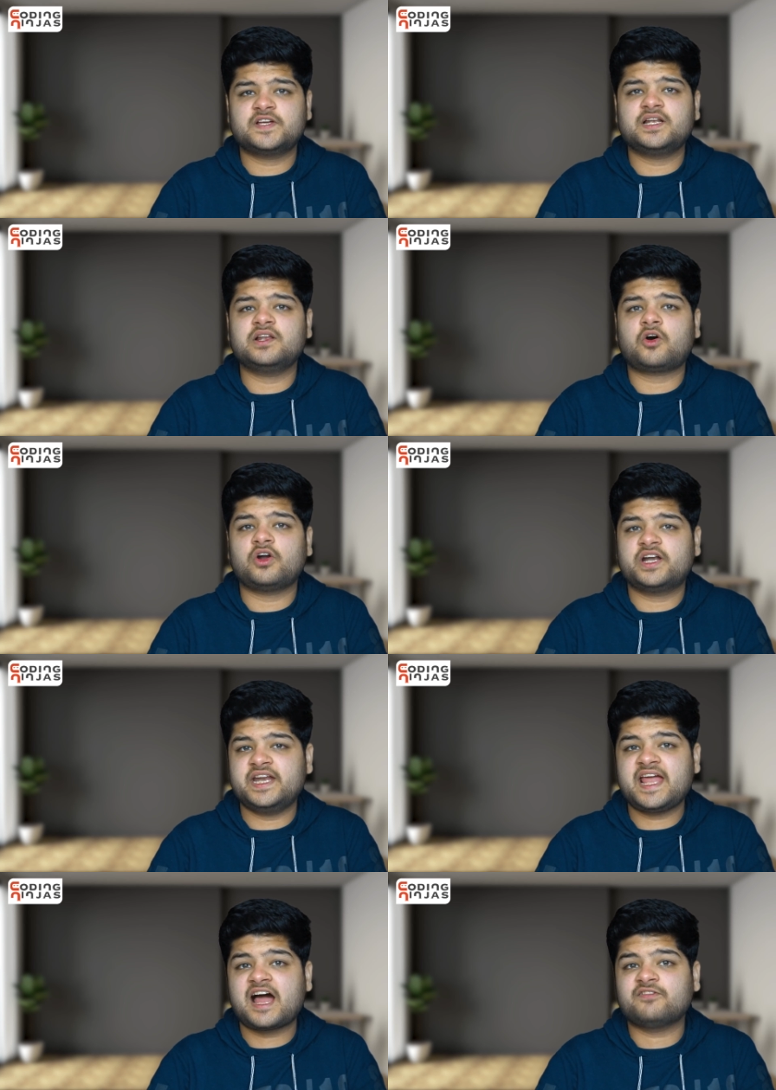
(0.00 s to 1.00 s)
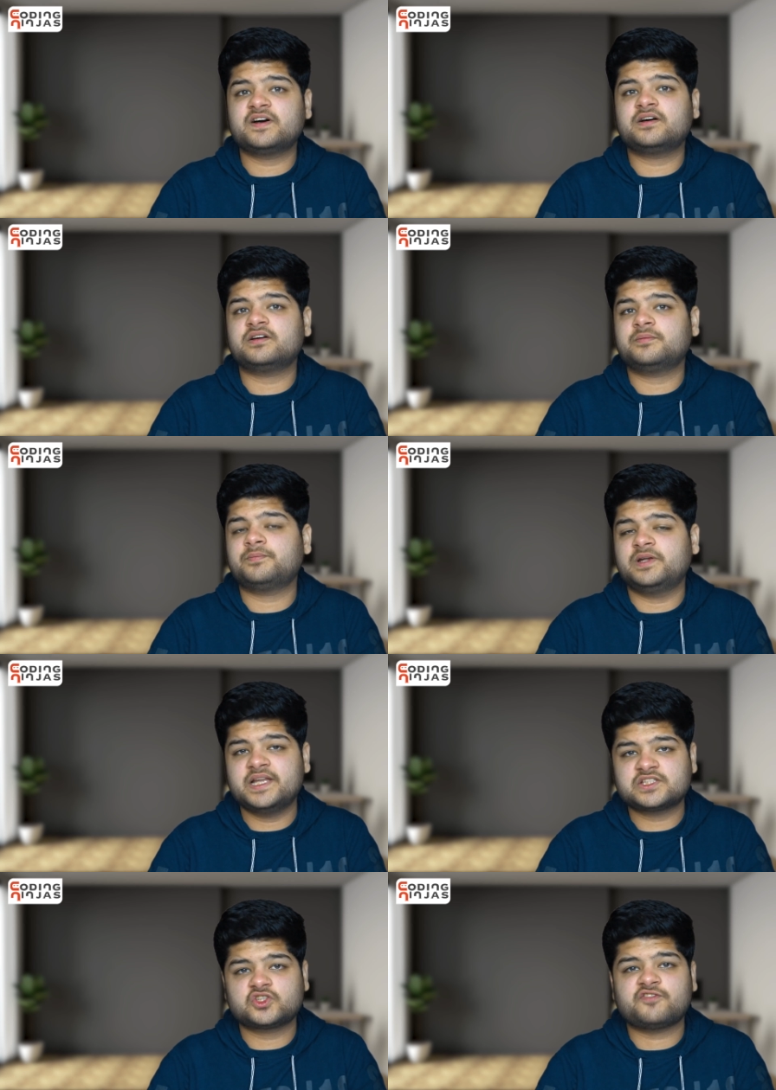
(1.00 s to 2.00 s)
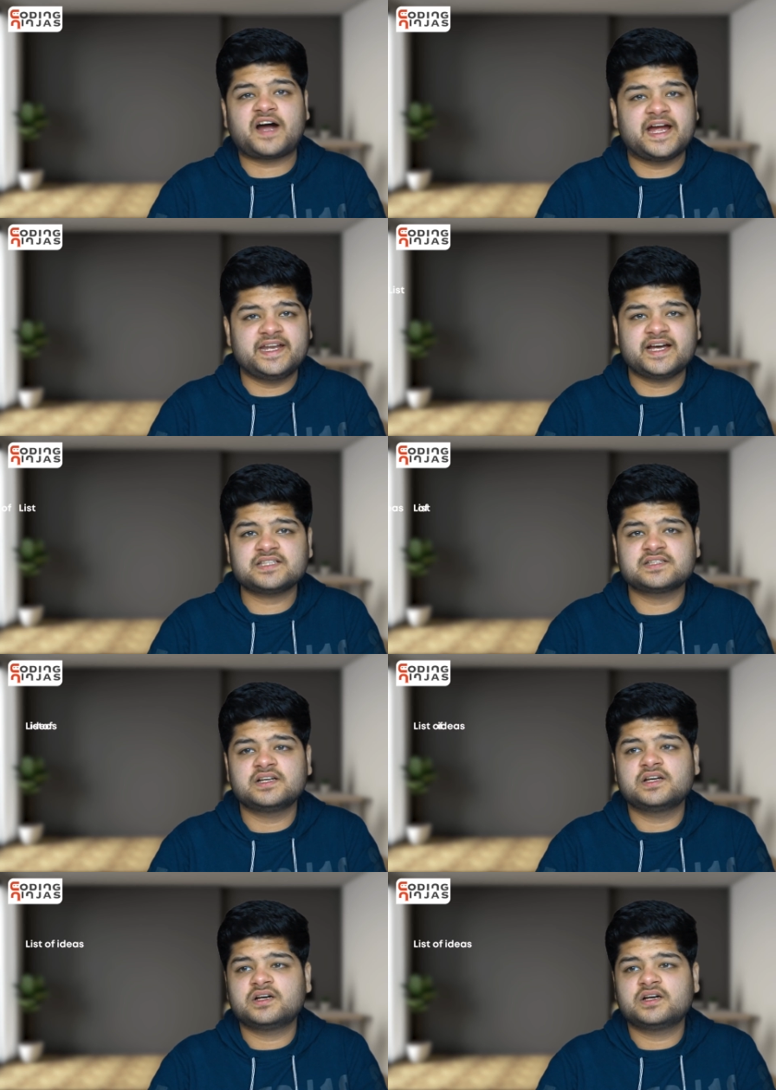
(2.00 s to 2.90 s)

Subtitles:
will already have a list of ideas